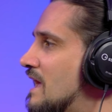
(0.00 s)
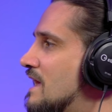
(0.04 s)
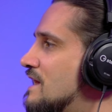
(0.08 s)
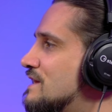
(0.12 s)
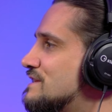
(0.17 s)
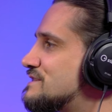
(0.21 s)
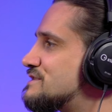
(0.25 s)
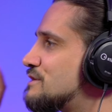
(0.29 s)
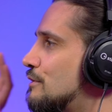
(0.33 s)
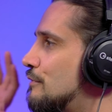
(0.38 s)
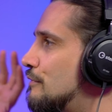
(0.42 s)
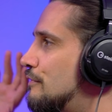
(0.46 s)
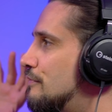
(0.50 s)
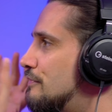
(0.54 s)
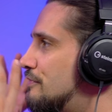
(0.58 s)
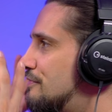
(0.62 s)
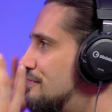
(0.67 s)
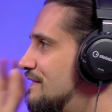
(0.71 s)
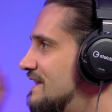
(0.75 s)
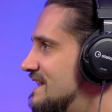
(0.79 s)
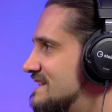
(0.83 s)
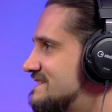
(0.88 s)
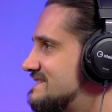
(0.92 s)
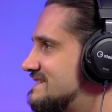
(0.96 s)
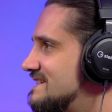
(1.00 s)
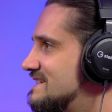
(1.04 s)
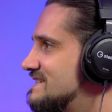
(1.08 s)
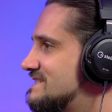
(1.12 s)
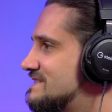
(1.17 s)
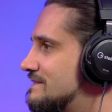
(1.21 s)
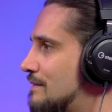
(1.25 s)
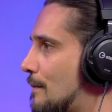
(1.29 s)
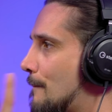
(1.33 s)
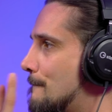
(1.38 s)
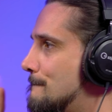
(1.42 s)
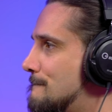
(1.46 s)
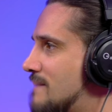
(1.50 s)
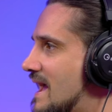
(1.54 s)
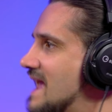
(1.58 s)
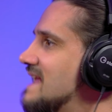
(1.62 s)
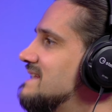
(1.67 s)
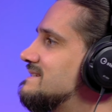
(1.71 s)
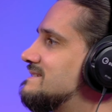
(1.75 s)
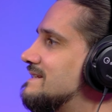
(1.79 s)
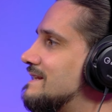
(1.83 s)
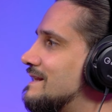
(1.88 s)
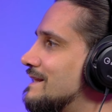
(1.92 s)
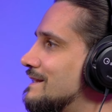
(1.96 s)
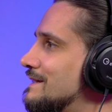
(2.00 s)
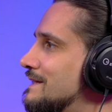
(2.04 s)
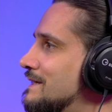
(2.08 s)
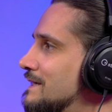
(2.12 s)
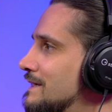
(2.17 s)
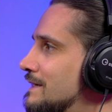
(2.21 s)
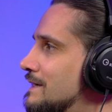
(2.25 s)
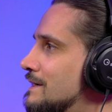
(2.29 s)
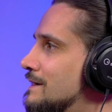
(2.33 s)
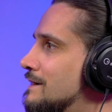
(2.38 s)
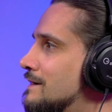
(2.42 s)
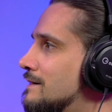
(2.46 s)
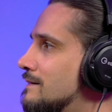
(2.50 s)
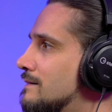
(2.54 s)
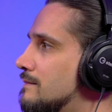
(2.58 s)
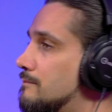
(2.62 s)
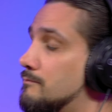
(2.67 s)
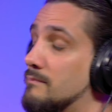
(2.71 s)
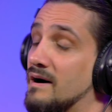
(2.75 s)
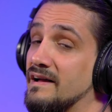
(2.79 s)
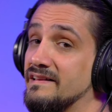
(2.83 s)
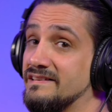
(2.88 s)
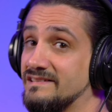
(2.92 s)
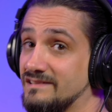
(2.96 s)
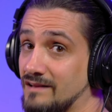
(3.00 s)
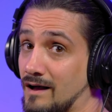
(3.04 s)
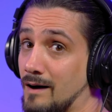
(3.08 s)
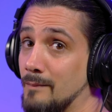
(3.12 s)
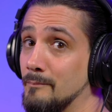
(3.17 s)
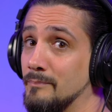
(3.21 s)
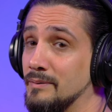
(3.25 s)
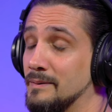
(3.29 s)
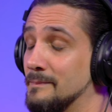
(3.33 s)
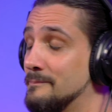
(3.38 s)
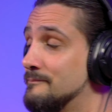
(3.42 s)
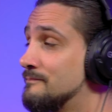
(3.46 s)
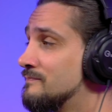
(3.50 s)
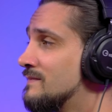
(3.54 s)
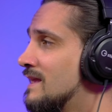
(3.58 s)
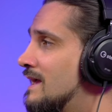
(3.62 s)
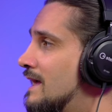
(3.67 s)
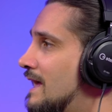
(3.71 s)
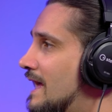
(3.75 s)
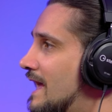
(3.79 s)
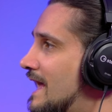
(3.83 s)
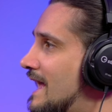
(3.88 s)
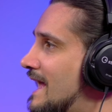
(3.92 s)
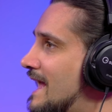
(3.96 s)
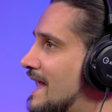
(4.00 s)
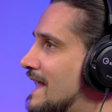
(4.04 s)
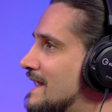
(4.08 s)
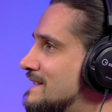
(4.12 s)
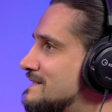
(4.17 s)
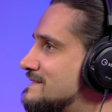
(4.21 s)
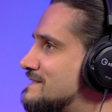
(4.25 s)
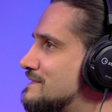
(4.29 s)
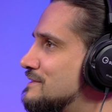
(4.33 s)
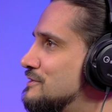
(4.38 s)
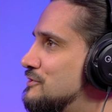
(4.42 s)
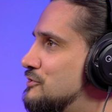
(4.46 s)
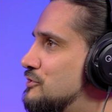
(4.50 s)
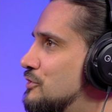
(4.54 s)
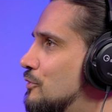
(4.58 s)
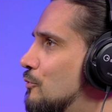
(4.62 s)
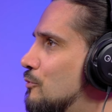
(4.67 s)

so this is basically my sub. And you